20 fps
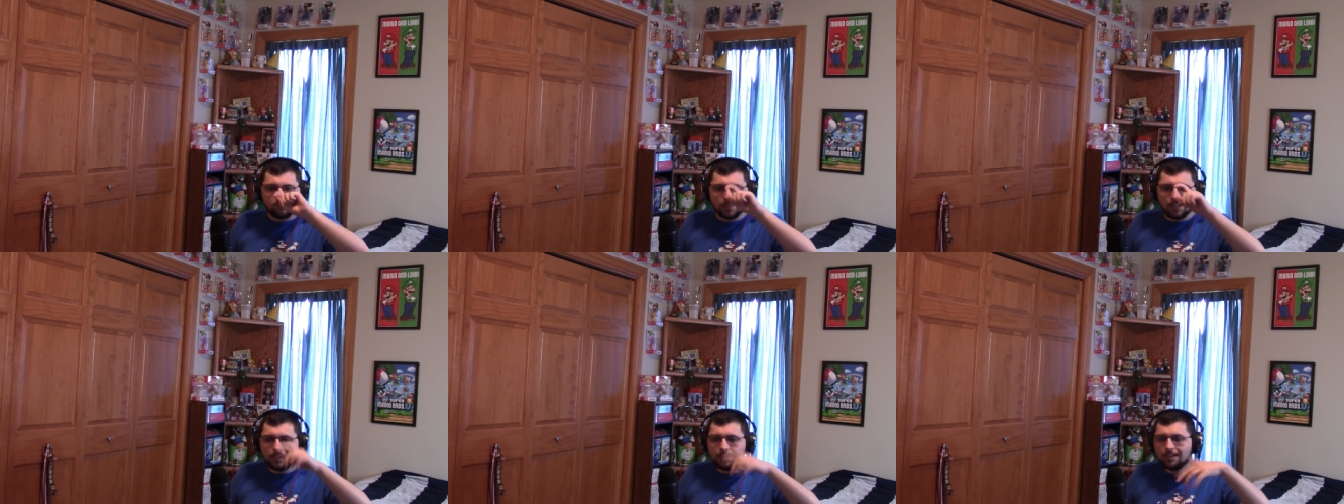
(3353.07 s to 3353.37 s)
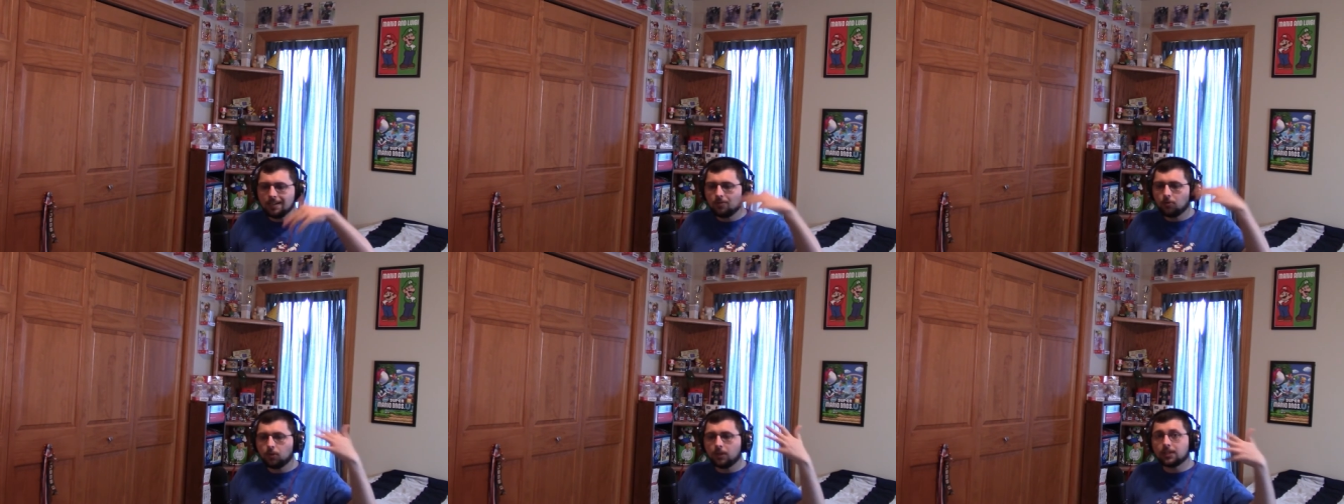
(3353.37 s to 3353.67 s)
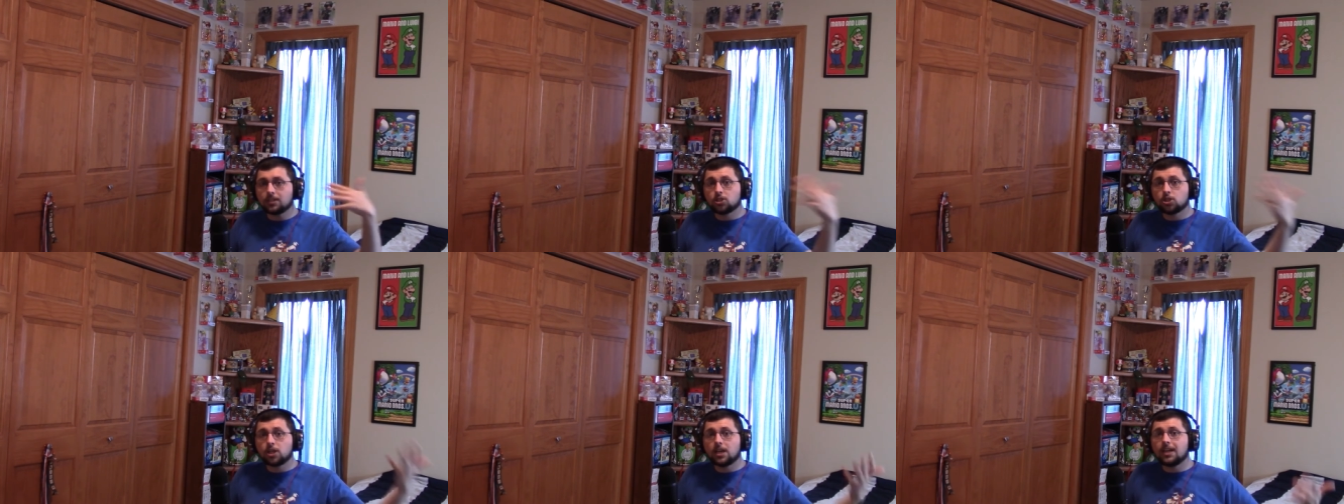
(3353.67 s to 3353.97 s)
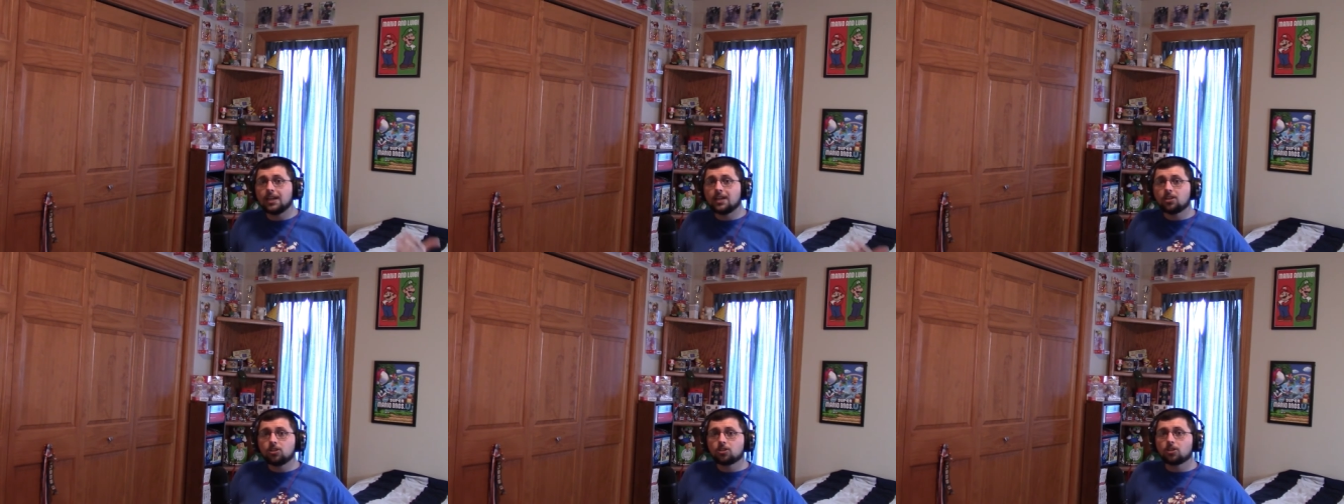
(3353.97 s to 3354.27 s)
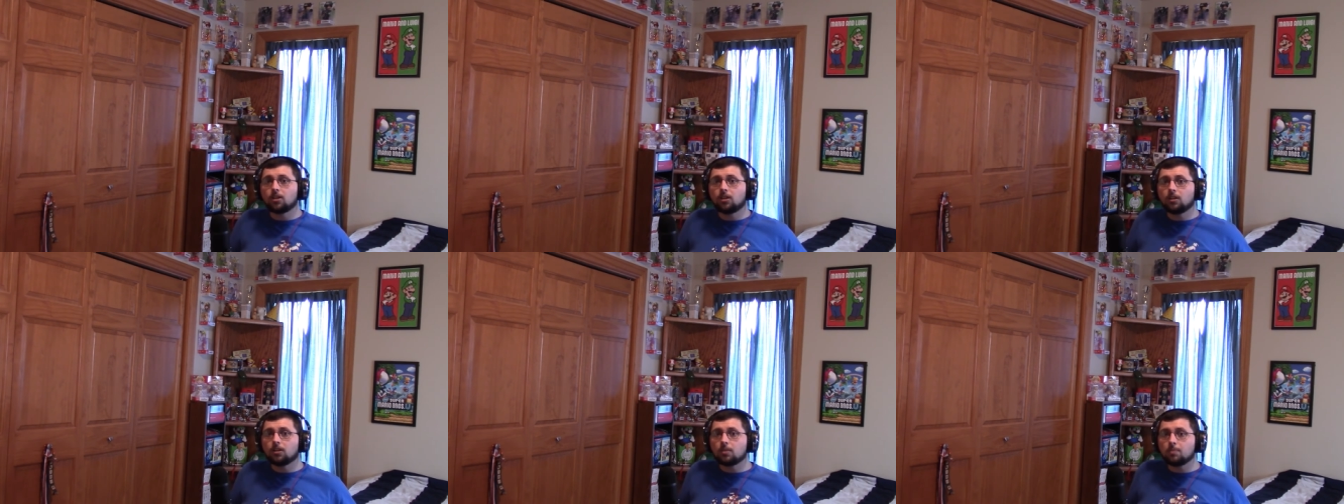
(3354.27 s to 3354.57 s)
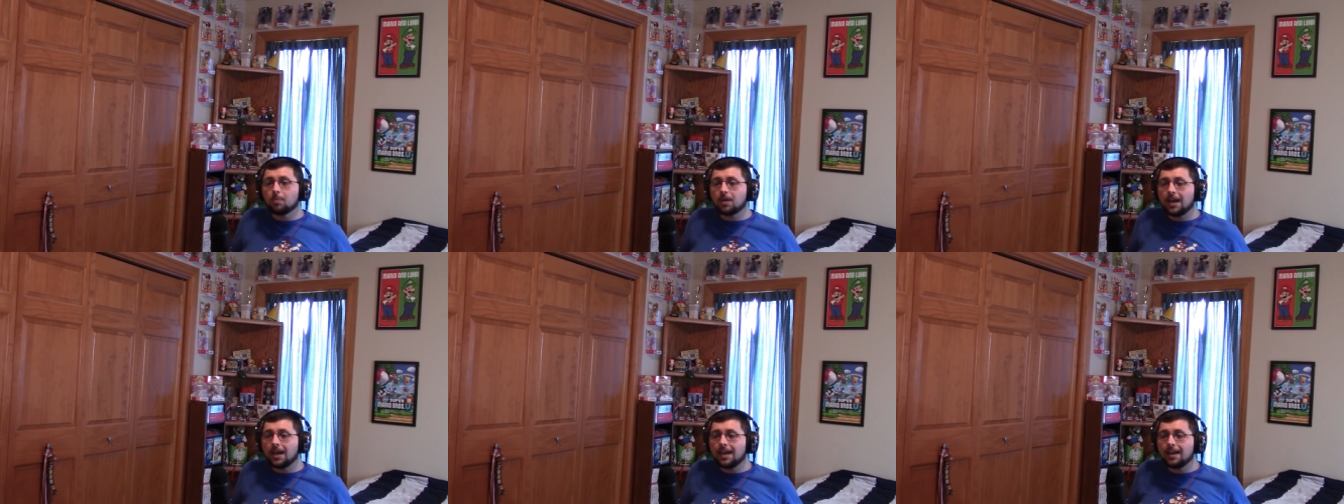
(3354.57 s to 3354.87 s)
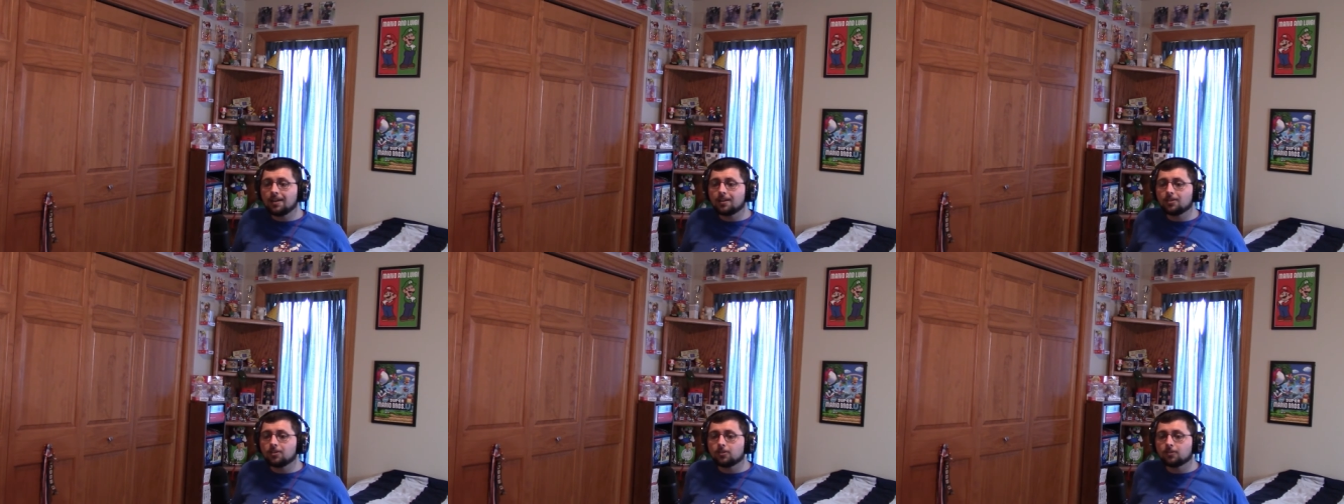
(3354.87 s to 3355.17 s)
He will exchange golden
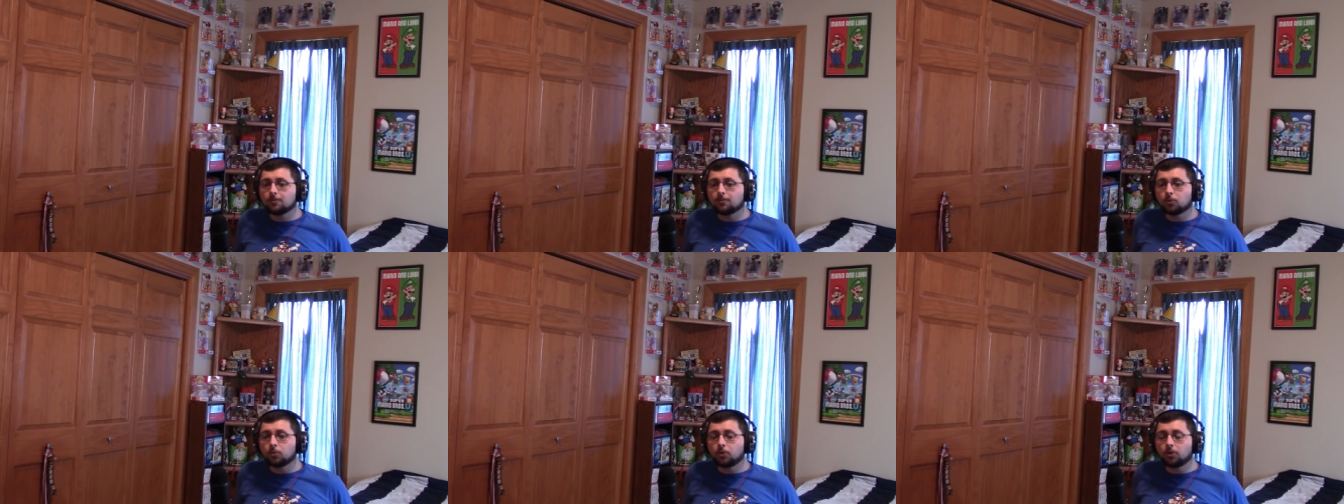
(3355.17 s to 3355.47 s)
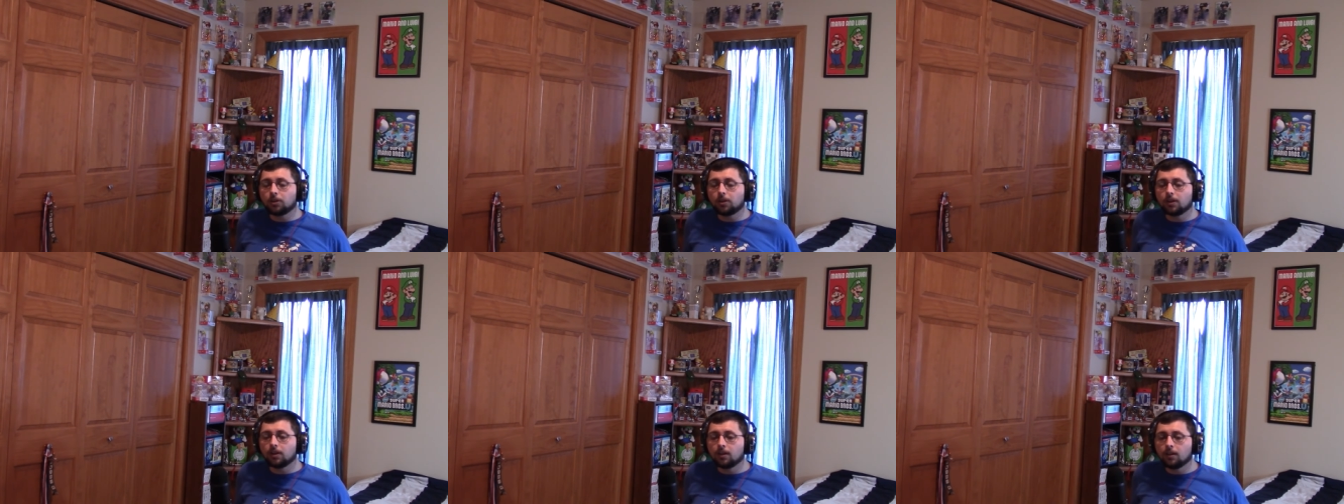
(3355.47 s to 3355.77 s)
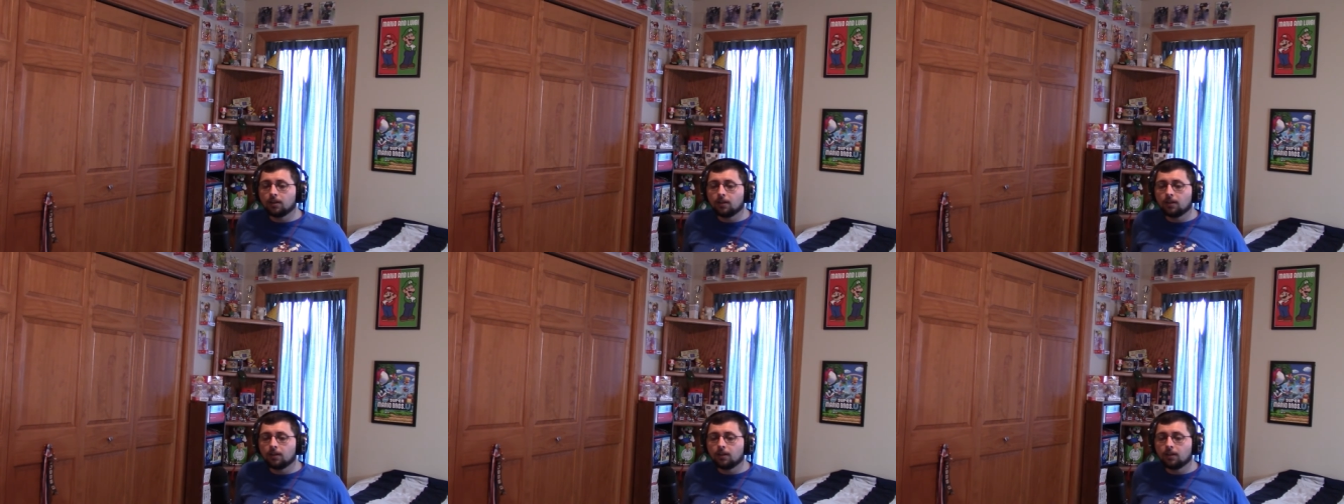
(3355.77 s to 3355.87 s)
bananas for